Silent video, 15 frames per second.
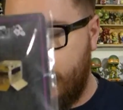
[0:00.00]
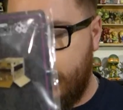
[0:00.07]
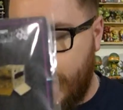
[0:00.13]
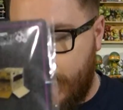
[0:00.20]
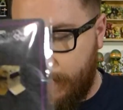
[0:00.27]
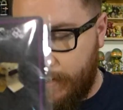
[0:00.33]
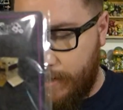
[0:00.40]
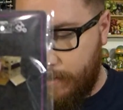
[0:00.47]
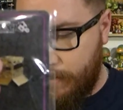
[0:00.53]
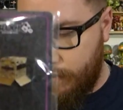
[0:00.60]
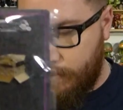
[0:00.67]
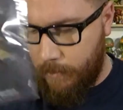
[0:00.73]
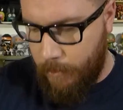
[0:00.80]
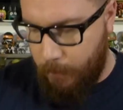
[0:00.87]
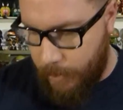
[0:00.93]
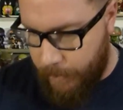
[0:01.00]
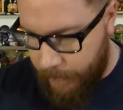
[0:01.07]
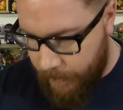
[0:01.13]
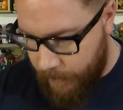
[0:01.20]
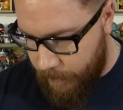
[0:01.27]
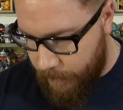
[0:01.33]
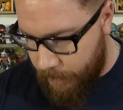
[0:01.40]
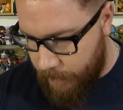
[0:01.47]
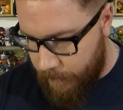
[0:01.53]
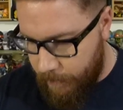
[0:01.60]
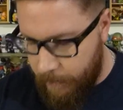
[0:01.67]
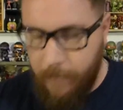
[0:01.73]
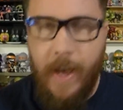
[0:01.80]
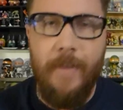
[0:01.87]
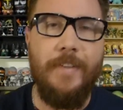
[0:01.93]
to $7, or
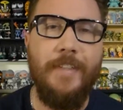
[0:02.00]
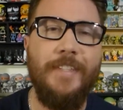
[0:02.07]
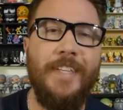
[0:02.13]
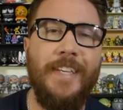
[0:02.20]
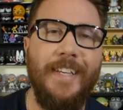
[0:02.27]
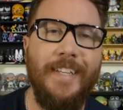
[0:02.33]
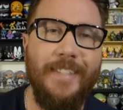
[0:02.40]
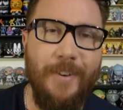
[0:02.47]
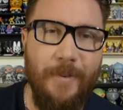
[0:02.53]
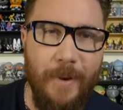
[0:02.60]
$5 to $6.